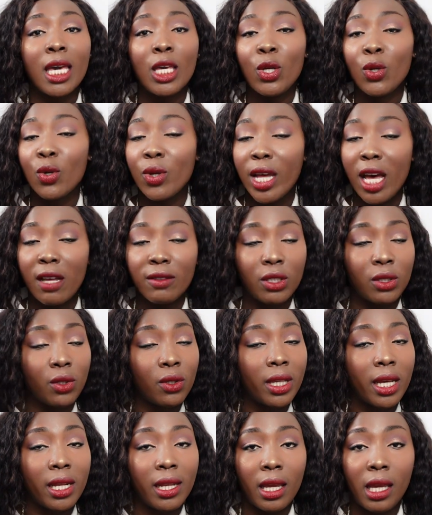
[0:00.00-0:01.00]
you don't have to
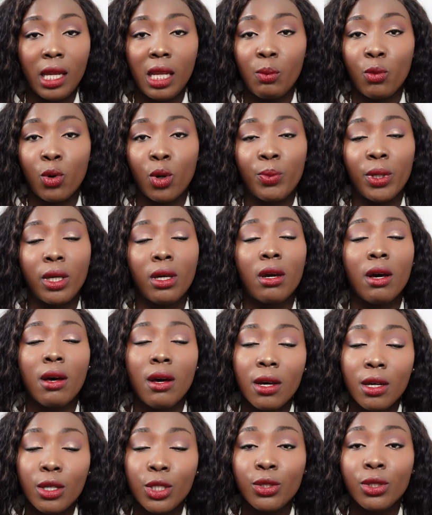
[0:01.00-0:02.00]
do that anymore
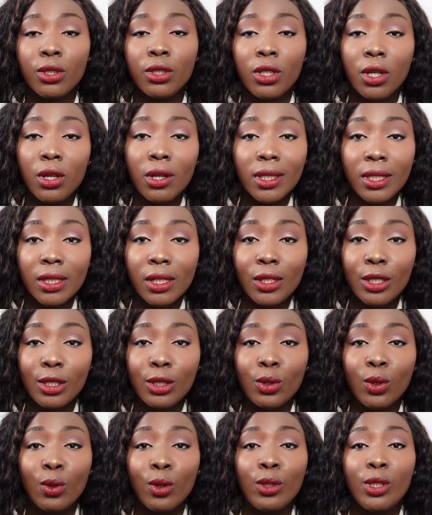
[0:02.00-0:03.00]
because your doctor
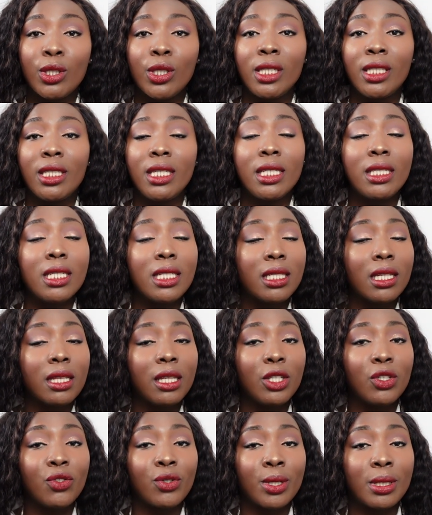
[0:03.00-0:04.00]
is going to
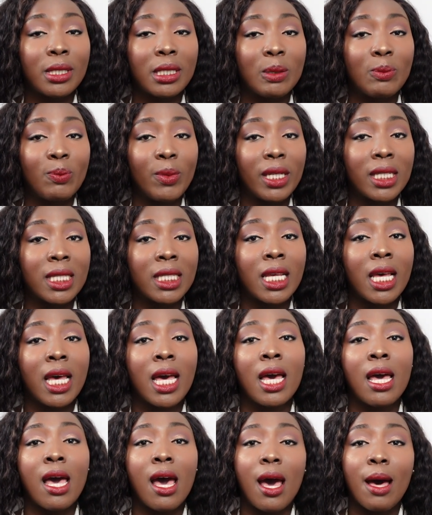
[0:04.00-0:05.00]
digitally transmit
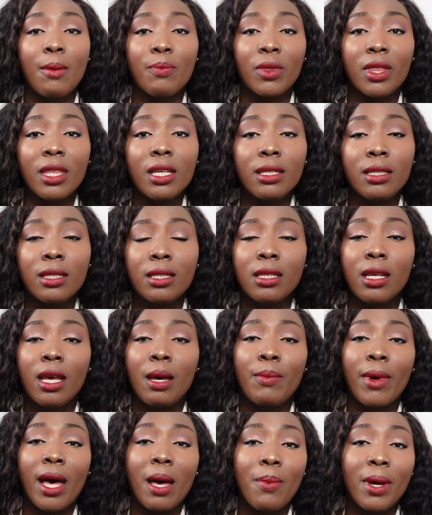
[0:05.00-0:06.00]
this
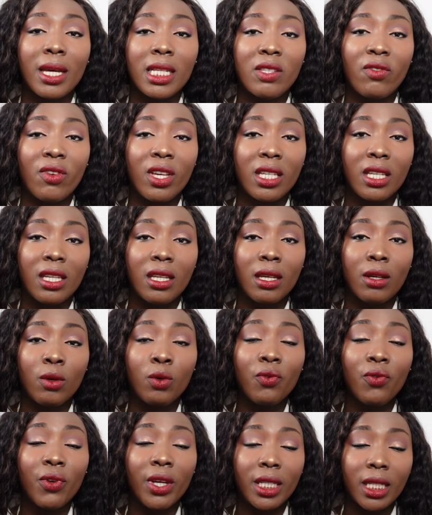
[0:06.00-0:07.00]

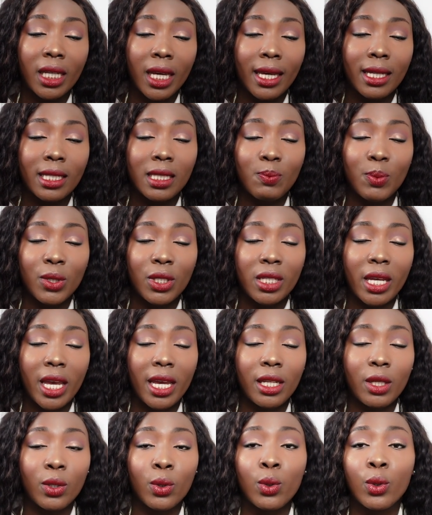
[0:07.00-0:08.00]

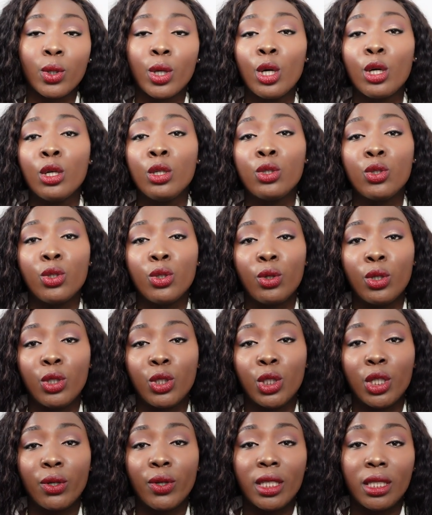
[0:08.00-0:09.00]
Arbeitsunfähigkeitsbescheinigung to your
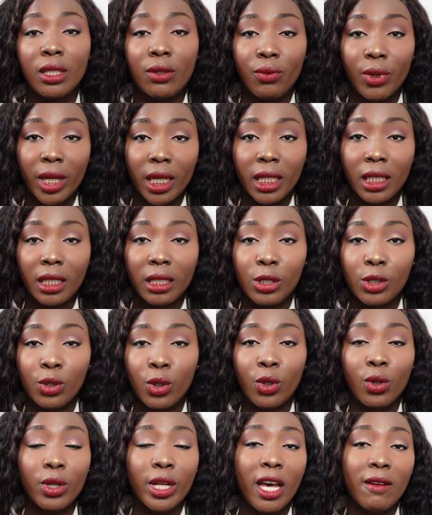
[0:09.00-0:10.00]
insurer directly,
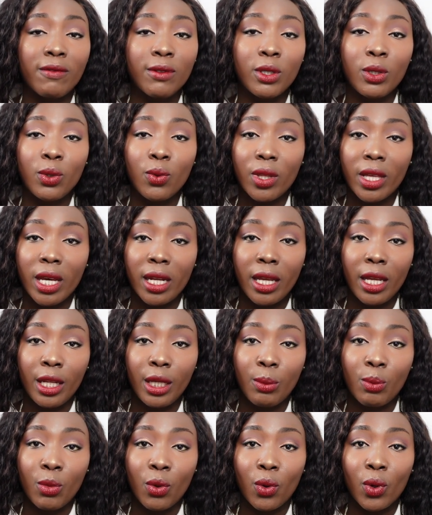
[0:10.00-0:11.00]
so you don't have to do that
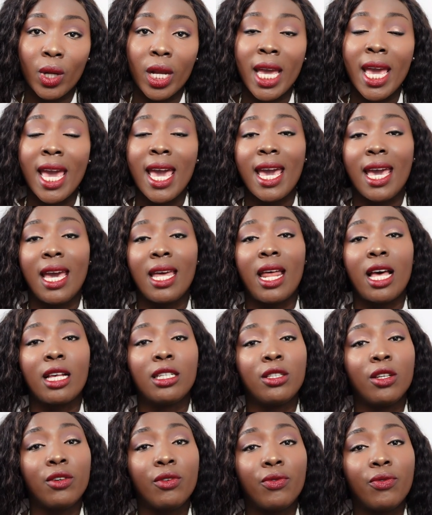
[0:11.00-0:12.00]
anymore. And
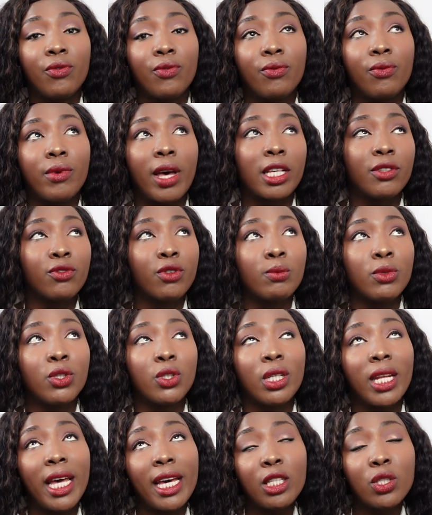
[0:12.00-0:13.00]
as from
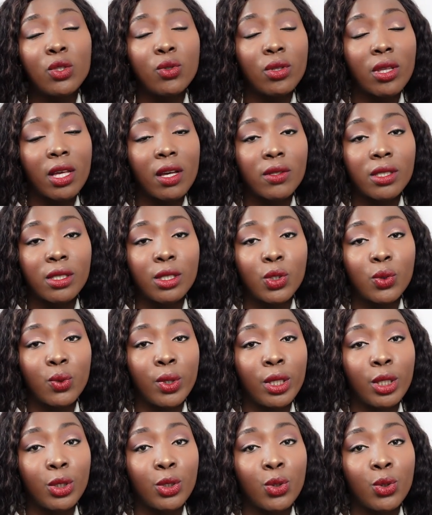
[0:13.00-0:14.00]
July
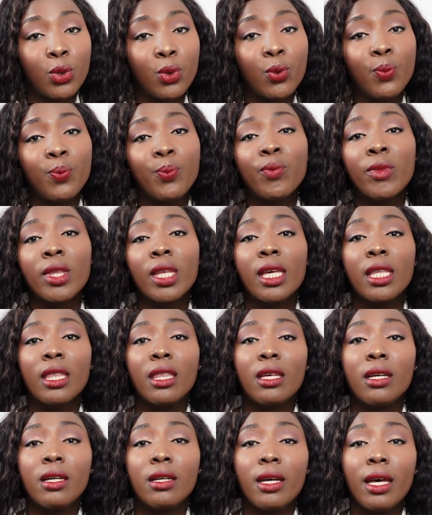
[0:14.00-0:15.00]
2022,
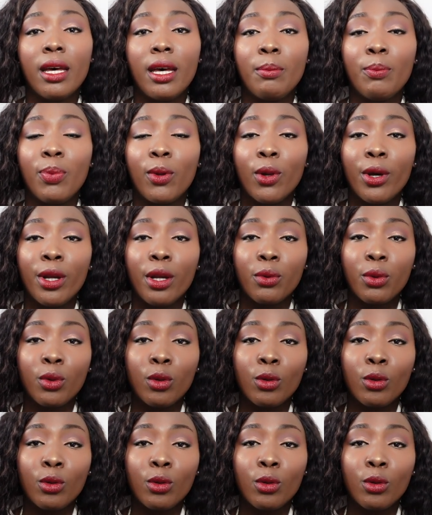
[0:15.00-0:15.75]
the employer would